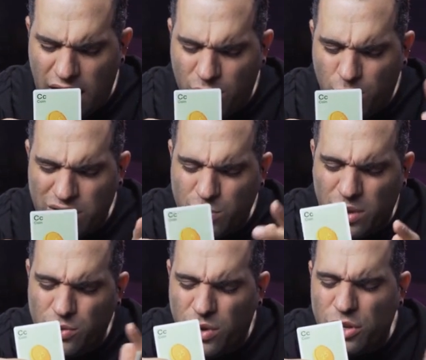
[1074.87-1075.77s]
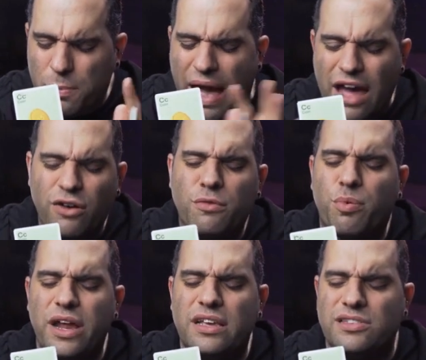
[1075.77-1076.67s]
when your pattern
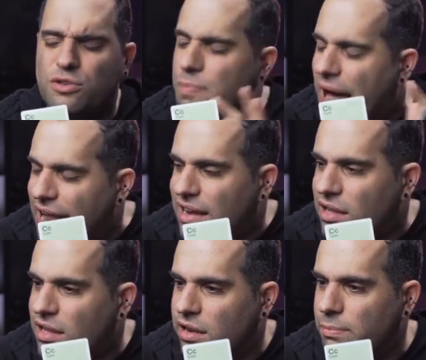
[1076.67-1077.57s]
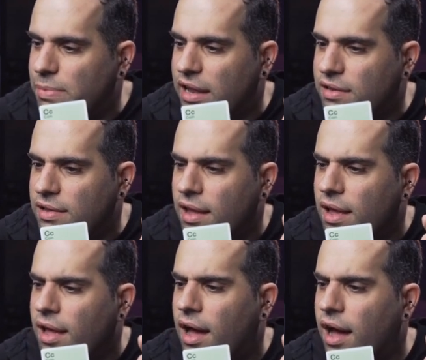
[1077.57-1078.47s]
breaks, you panic a little bit.
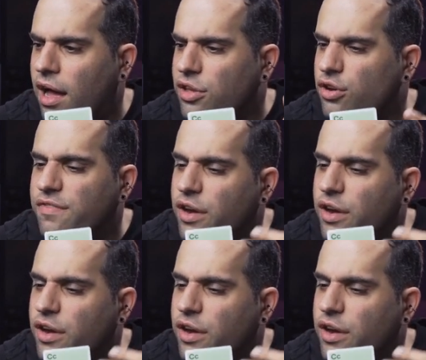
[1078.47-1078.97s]
You're a very